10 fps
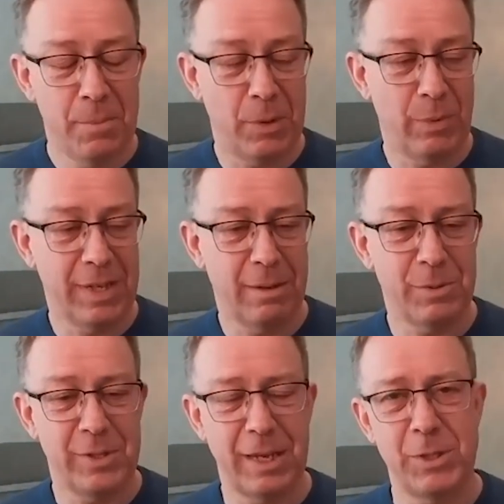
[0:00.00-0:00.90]
But when it comes
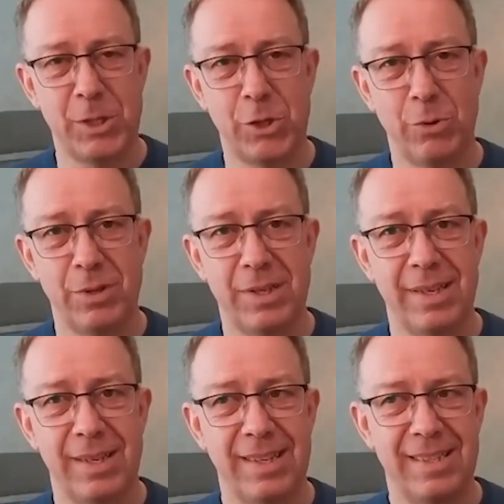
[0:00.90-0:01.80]
to
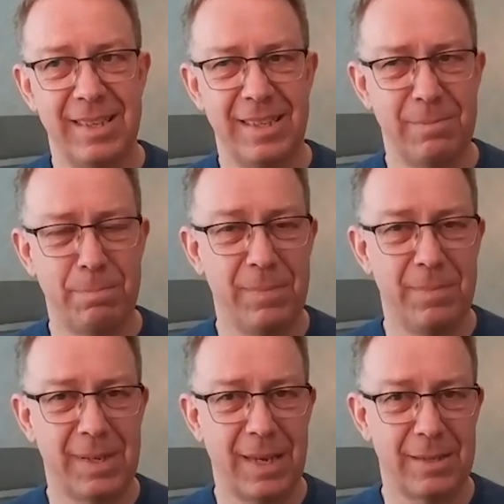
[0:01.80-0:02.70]
cybersecurity, it
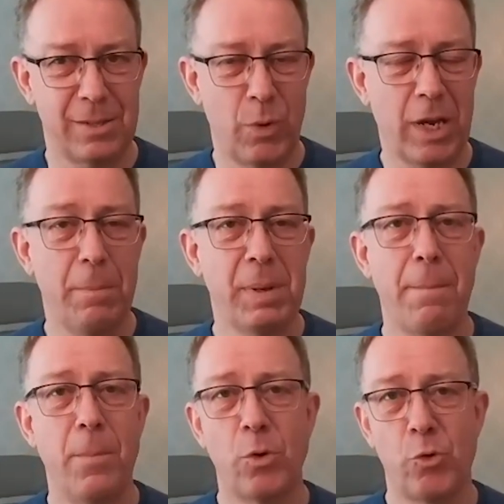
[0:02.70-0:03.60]
can quickly
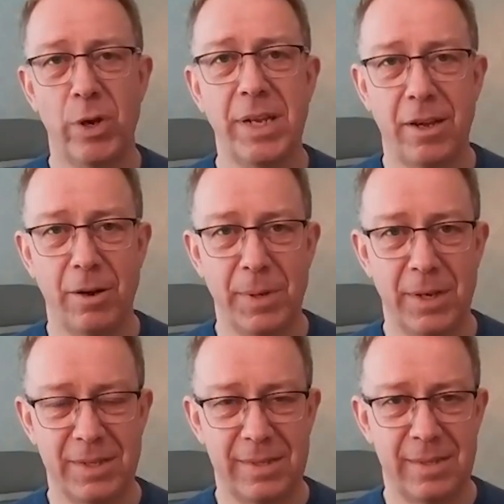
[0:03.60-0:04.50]
become more critical
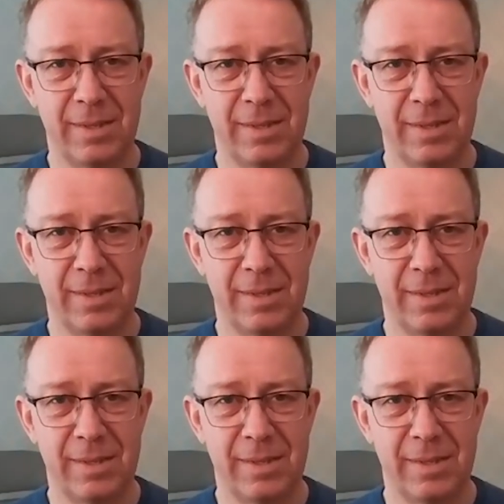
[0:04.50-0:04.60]
because,